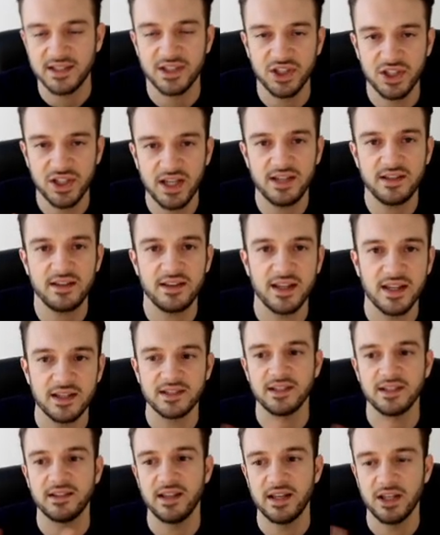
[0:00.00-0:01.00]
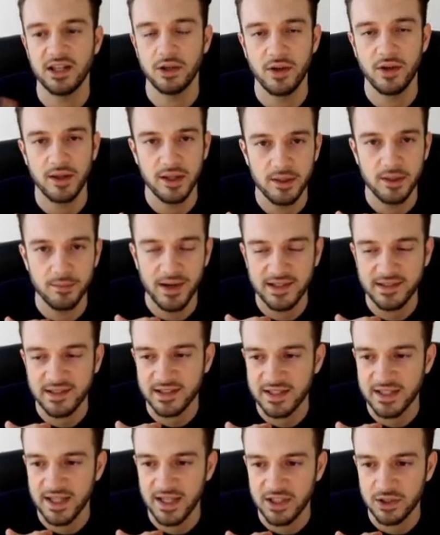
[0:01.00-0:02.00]
and change things and then you know you might
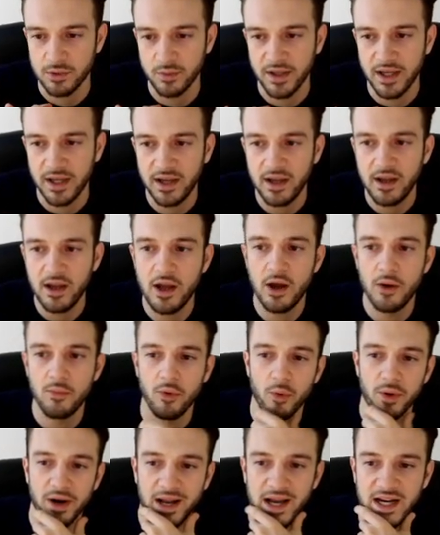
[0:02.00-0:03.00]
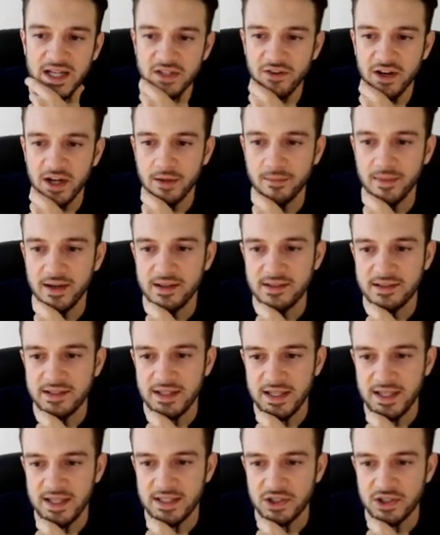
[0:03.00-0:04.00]
actually get it to work but what i actually recommend
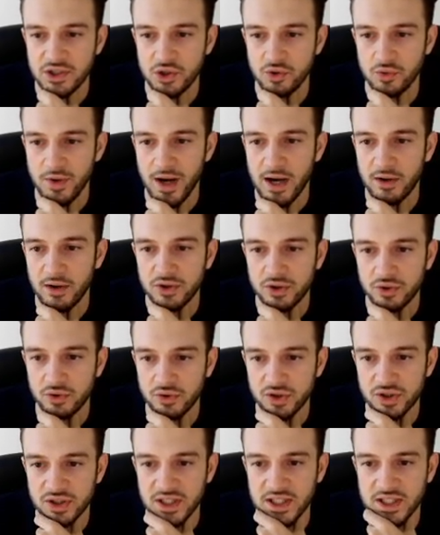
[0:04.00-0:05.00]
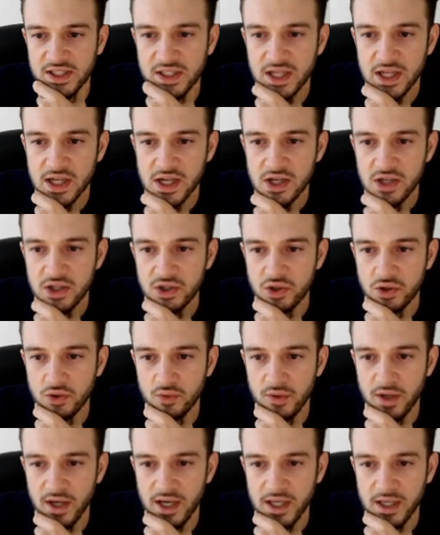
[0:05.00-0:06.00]
is to outsource this
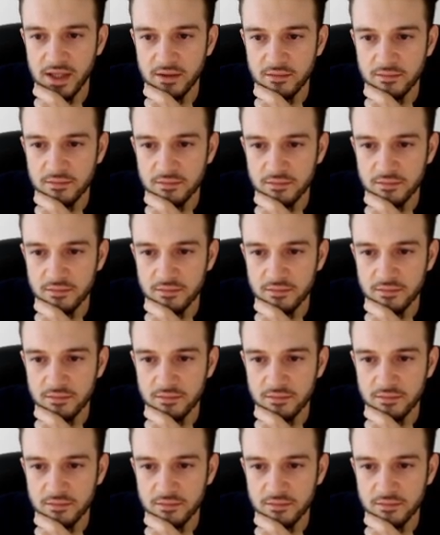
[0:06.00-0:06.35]
to a